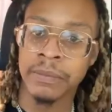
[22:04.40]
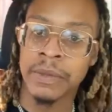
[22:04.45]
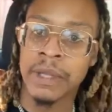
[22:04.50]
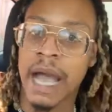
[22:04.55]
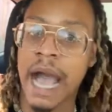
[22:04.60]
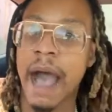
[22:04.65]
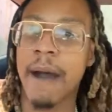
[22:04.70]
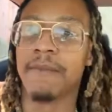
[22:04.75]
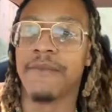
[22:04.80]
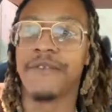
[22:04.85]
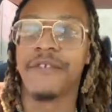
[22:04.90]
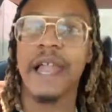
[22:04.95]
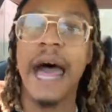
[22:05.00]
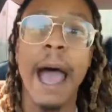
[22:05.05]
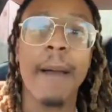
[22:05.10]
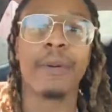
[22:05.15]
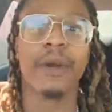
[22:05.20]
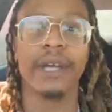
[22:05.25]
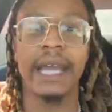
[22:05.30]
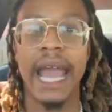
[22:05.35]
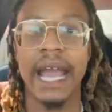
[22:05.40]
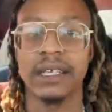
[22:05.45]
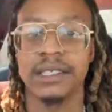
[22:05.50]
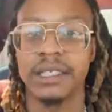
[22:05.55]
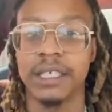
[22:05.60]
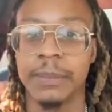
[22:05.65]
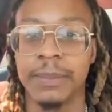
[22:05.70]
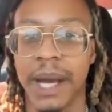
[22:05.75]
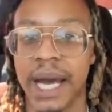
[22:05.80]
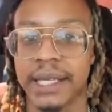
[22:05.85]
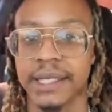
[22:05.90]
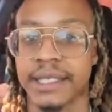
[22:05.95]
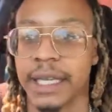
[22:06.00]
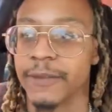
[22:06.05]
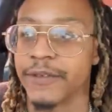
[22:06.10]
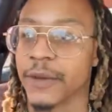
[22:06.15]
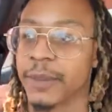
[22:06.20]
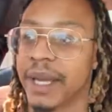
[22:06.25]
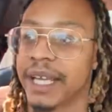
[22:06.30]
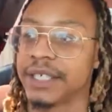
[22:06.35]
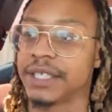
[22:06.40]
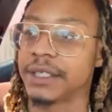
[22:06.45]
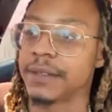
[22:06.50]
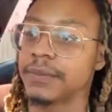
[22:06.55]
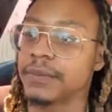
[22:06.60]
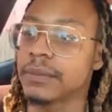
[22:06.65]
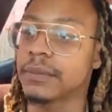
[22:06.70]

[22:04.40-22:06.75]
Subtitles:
I'm flabbergasted by this information.